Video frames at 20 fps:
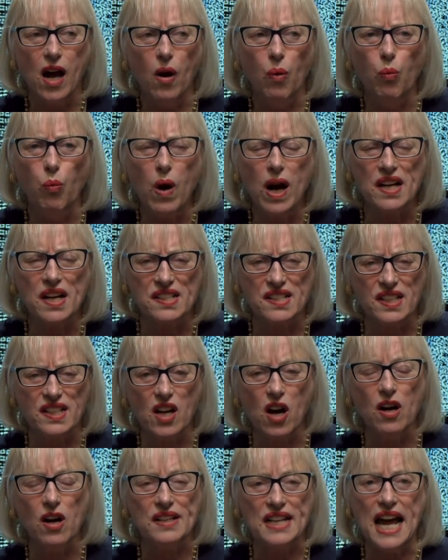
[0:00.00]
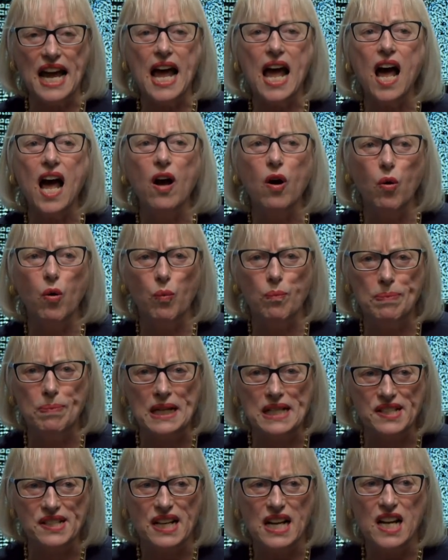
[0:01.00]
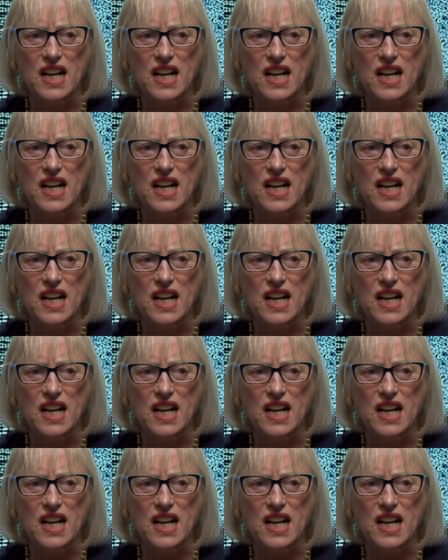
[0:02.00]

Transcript: works can't help but